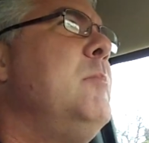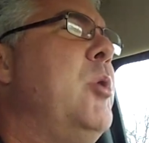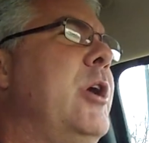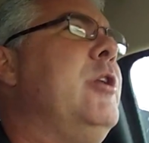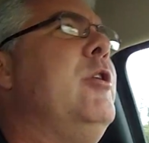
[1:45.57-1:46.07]

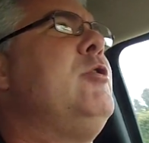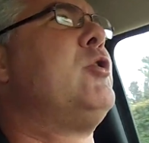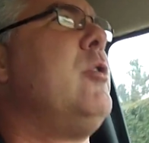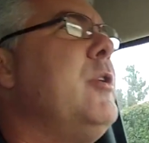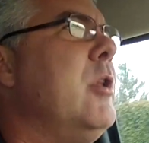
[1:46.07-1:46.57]
put it in
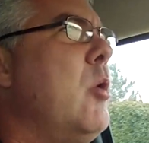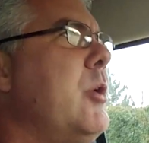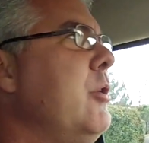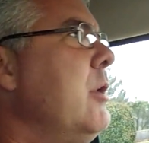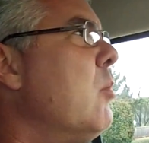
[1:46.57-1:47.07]
neutral. The
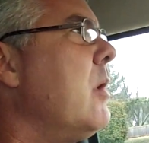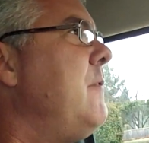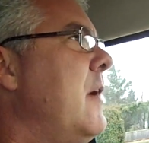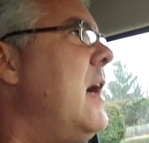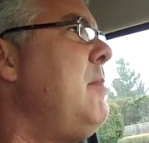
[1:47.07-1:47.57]
lower unit worked
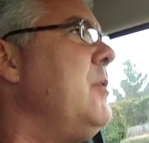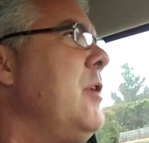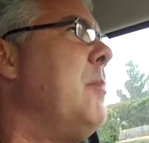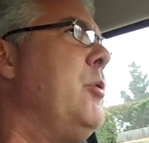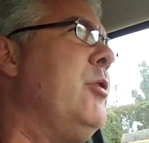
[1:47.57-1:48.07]
fine, but
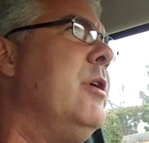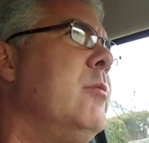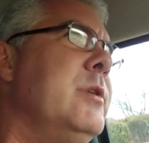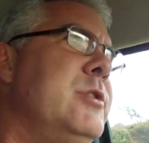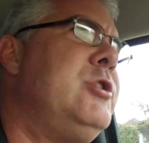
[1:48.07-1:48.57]
the upper
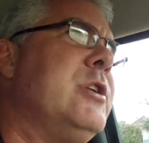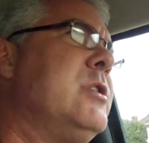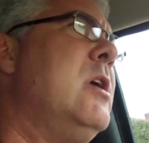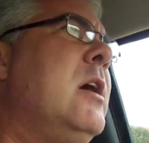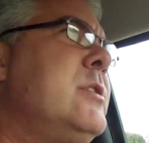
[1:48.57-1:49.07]
unit was
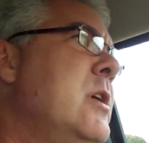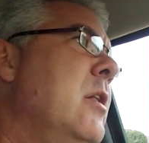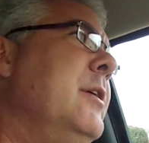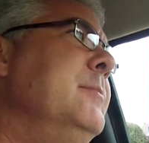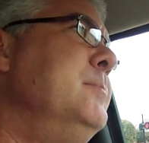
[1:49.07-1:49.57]
just lock
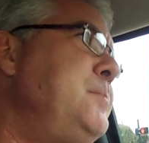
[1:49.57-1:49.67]
solid.